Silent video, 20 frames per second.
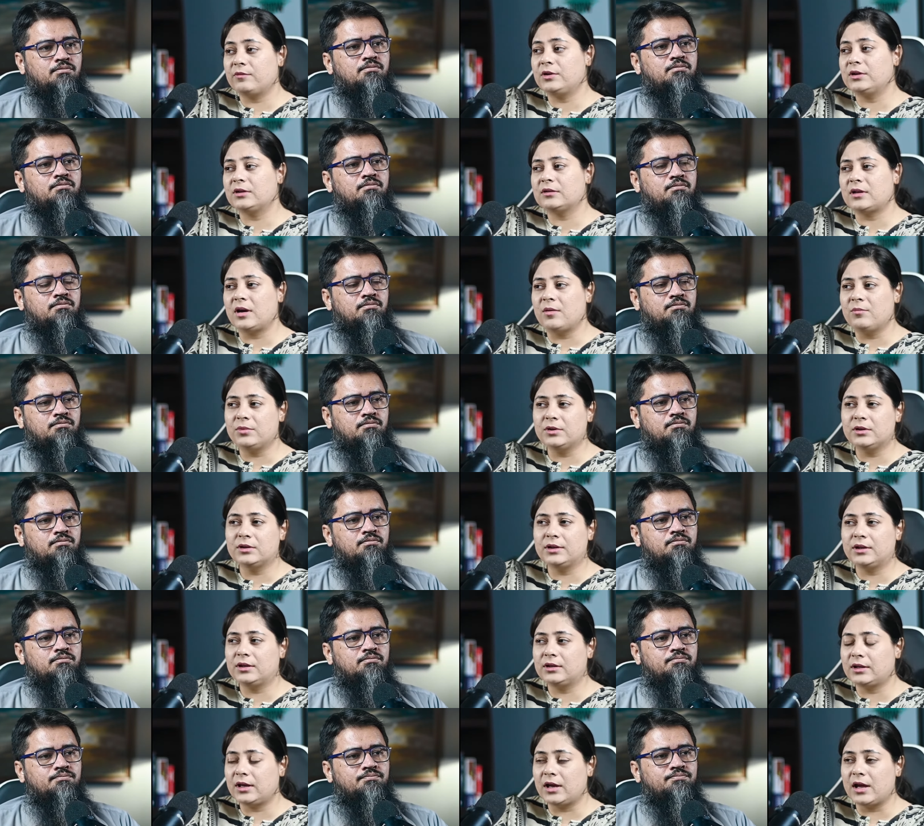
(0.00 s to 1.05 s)
Speaker 1: For example,
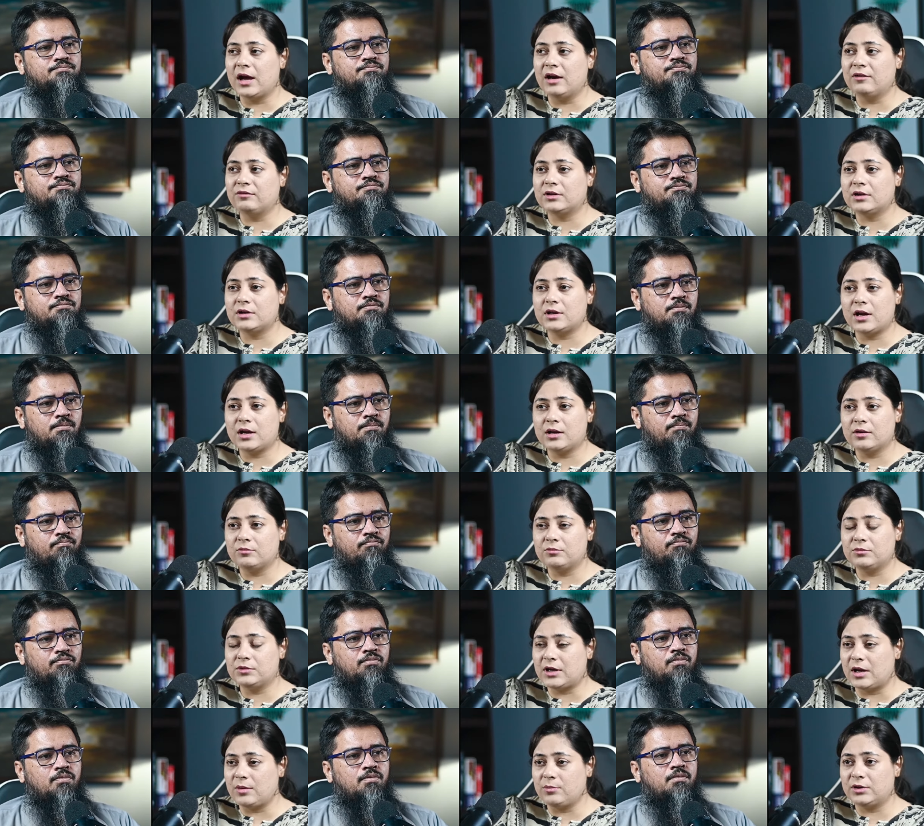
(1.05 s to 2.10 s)
they have the
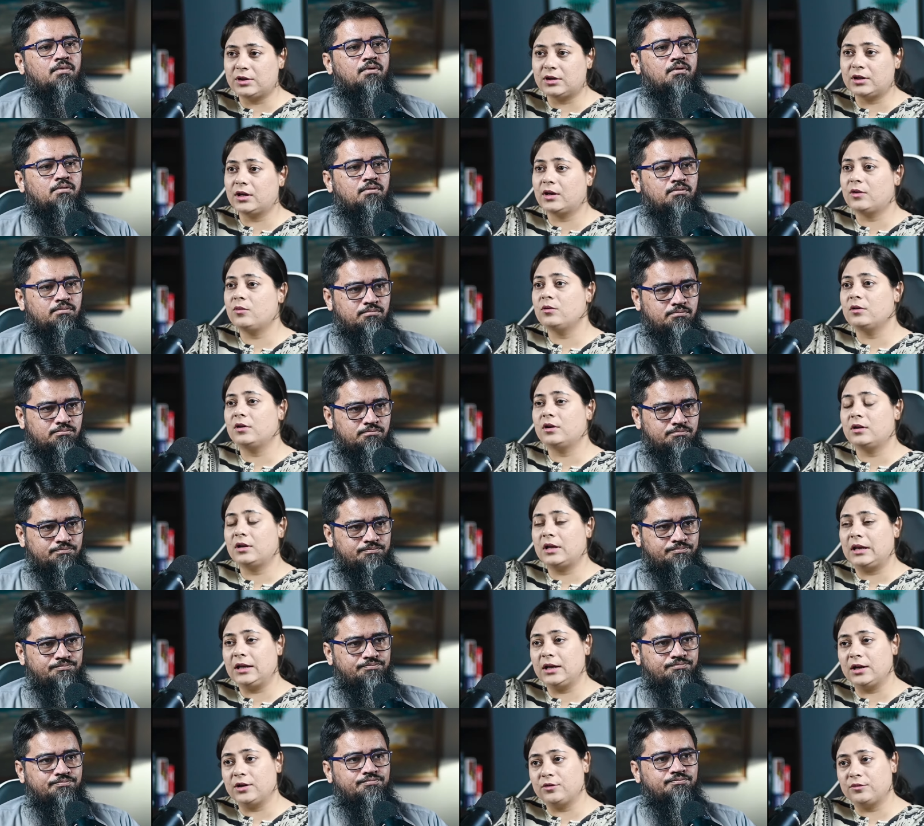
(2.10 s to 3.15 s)
diabetic or
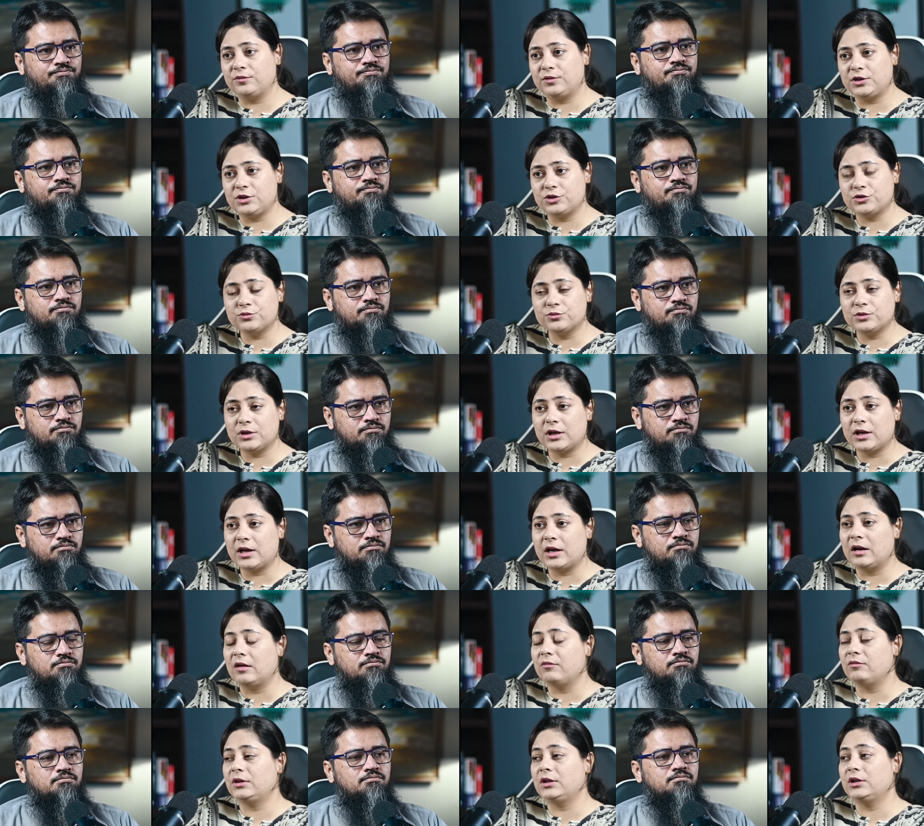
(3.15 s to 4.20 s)
any kind of the issue they
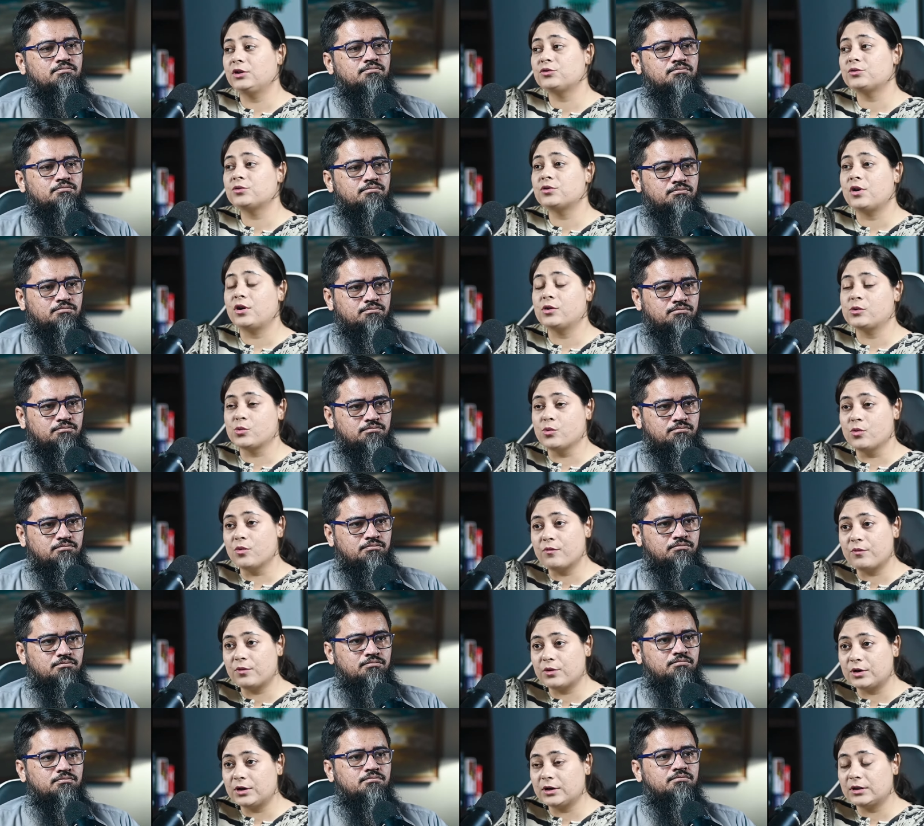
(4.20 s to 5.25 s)
have, and they should not go
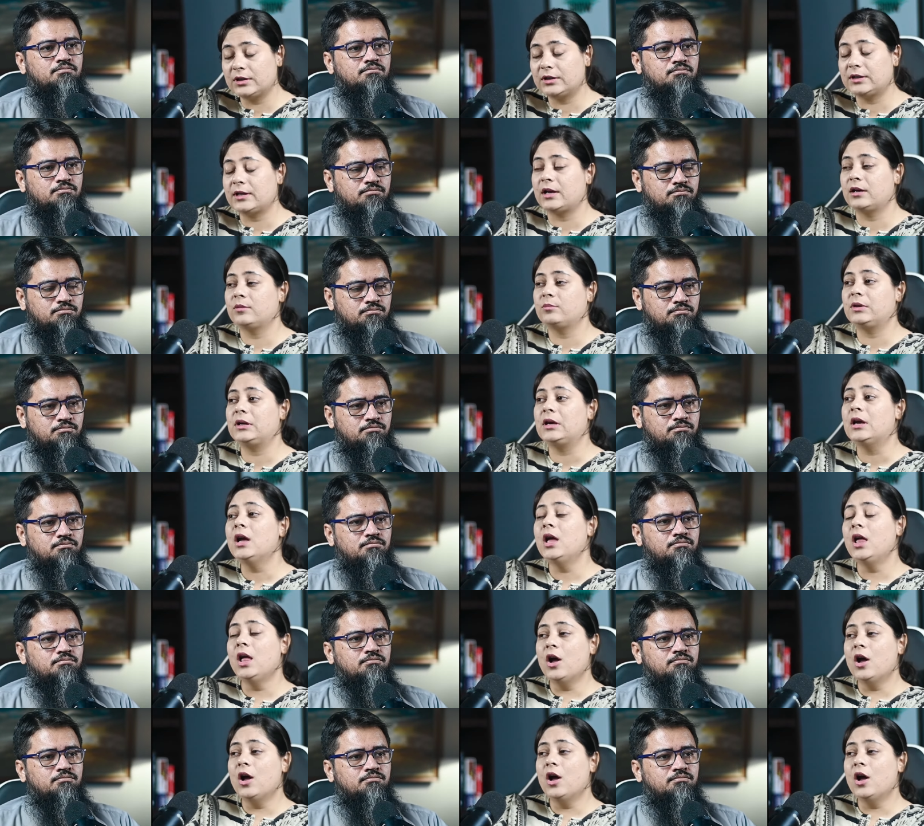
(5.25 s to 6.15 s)
for the therapy.